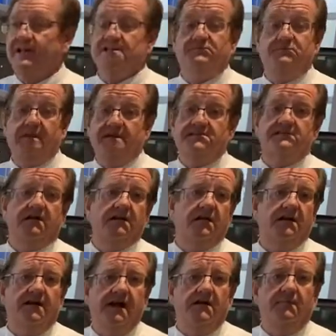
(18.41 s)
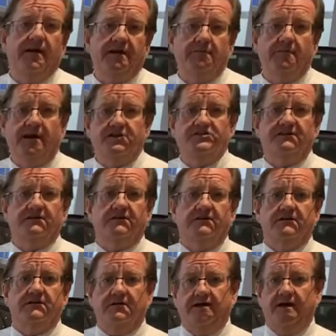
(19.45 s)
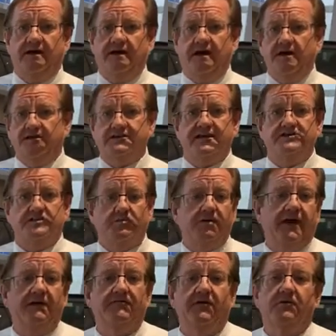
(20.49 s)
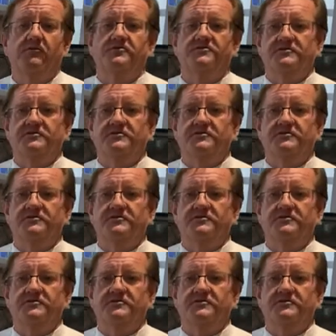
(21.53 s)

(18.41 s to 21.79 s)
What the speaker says: It's based on our compact modular architecture platform,